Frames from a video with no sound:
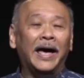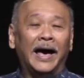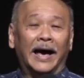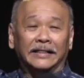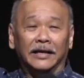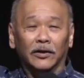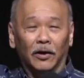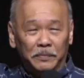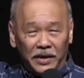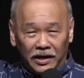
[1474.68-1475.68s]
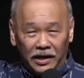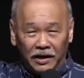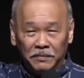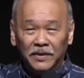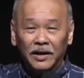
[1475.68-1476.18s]
And then God made
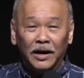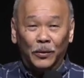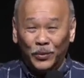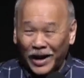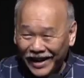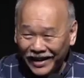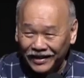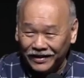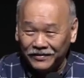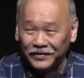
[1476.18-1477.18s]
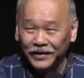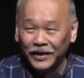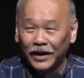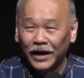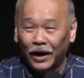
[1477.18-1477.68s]
him a wife,
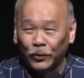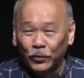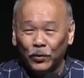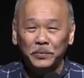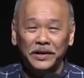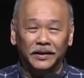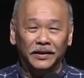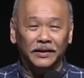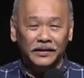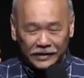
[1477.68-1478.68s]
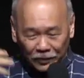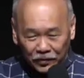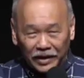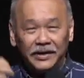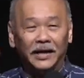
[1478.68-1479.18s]
a woman,
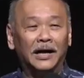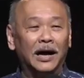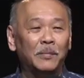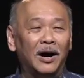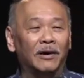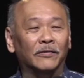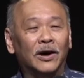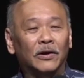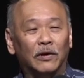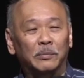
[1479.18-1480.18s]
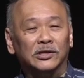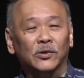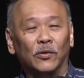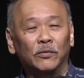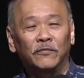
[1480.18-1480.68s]
someone that come out from his
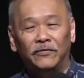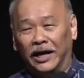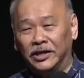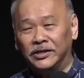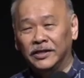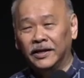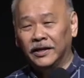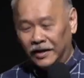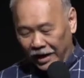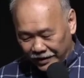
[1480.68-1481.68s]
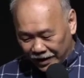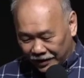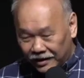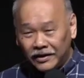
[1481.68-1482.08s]
own flesh. And then